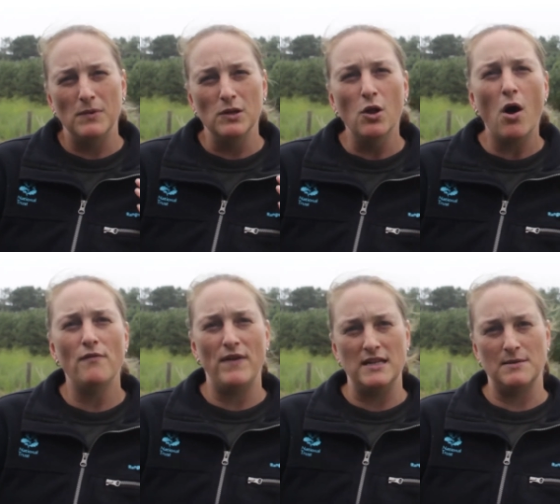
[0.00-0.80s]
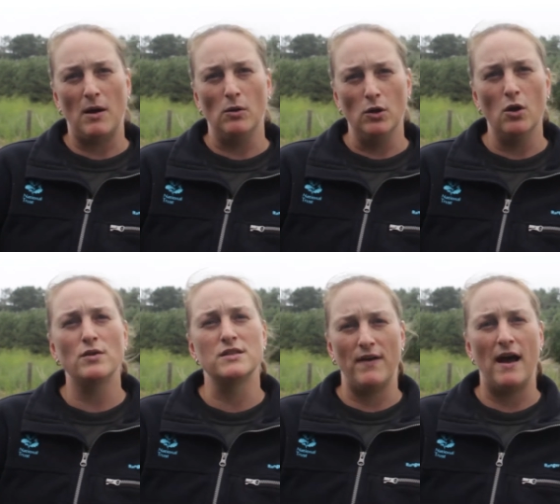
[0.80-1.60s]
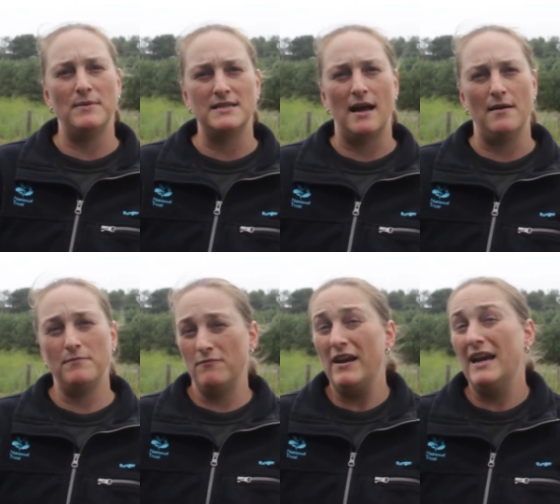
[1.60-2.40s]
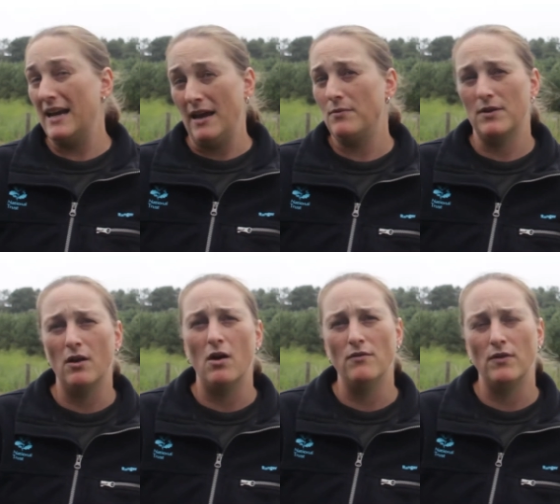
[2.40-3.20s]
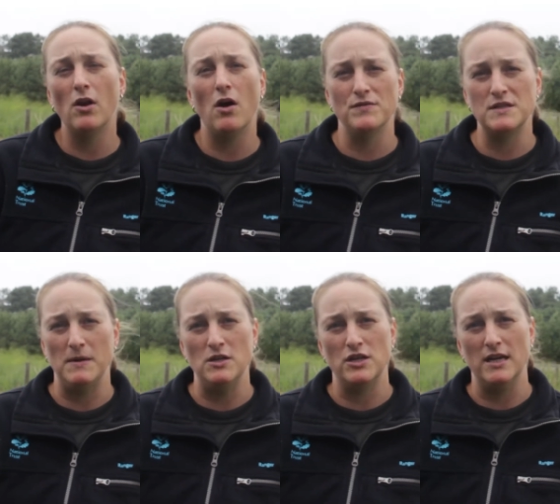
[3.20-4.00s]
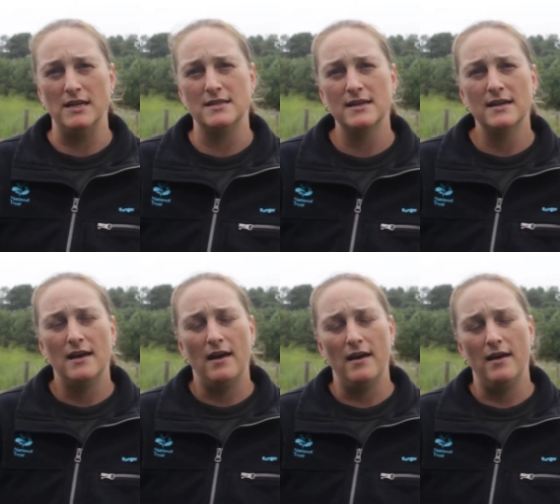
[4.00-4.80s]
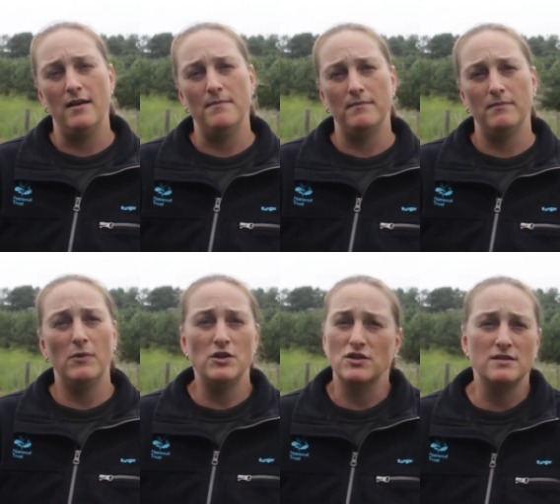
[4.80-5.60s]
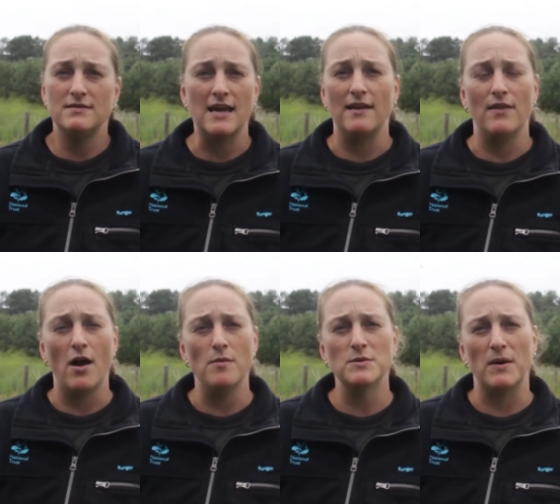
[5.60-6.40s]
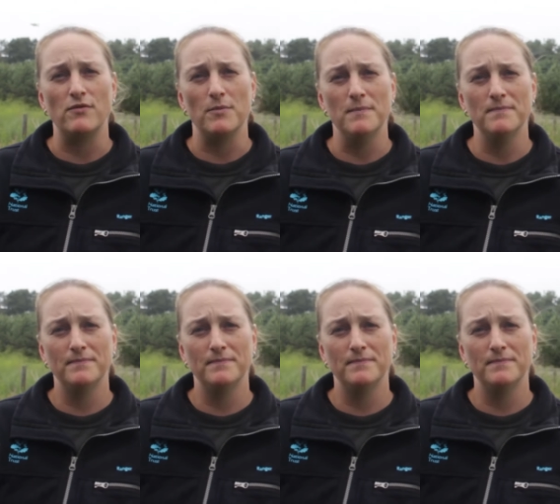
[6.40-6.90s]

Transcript: lot of it is about loss of habitat, really, with a lot of species. We're just taking their homes away from them.